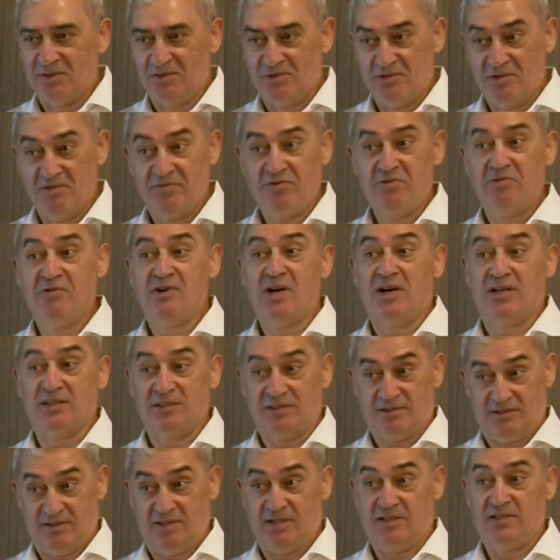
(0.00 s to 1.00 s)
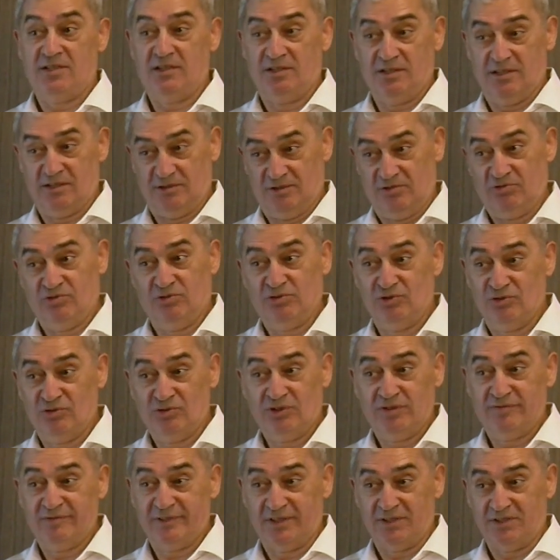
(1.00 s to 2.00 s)
But if you are studying at a good
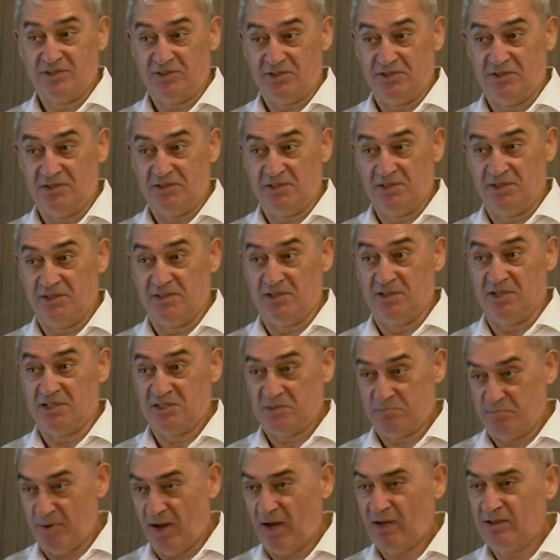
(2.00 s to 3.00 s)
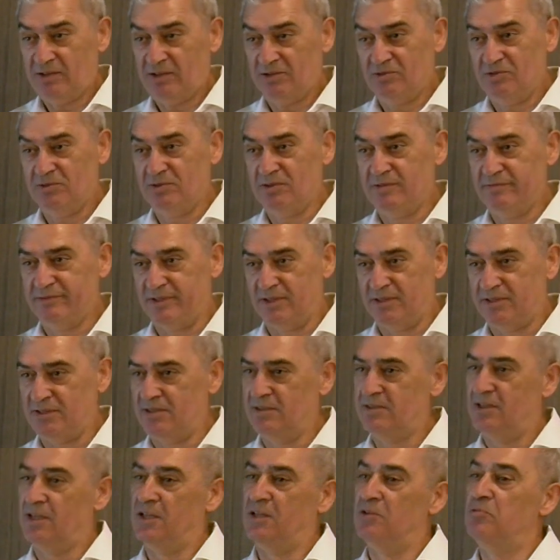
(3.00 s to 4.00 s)
university, respected
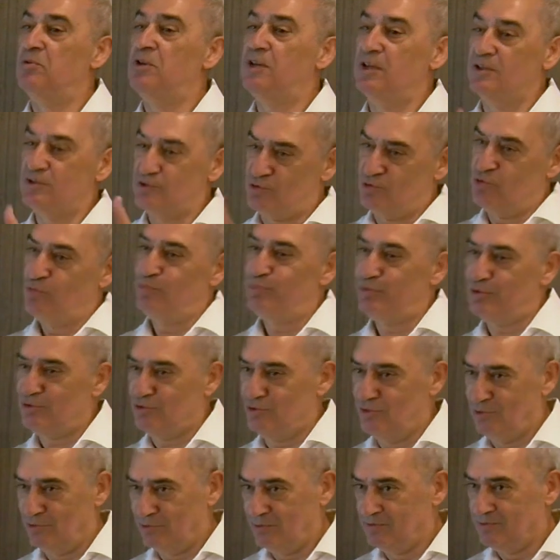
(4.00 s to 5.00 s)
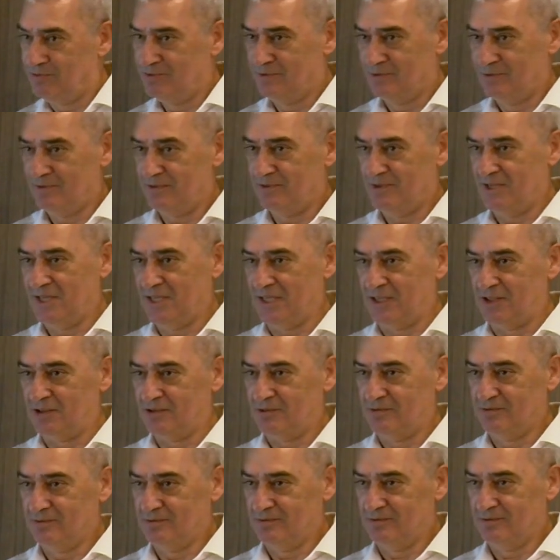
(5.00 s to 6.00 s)
university, and we can support you
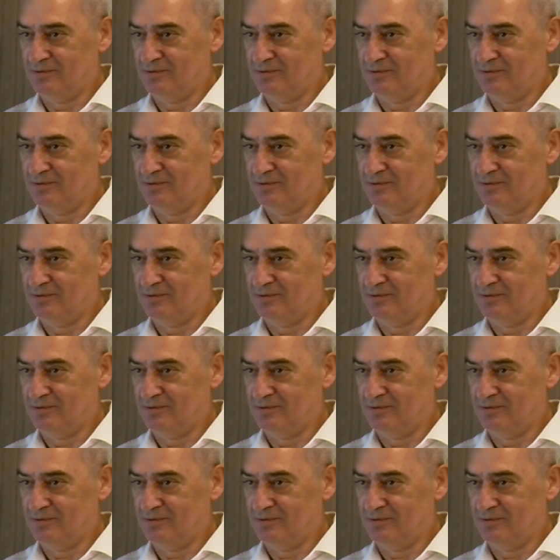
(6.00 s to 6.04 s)
there,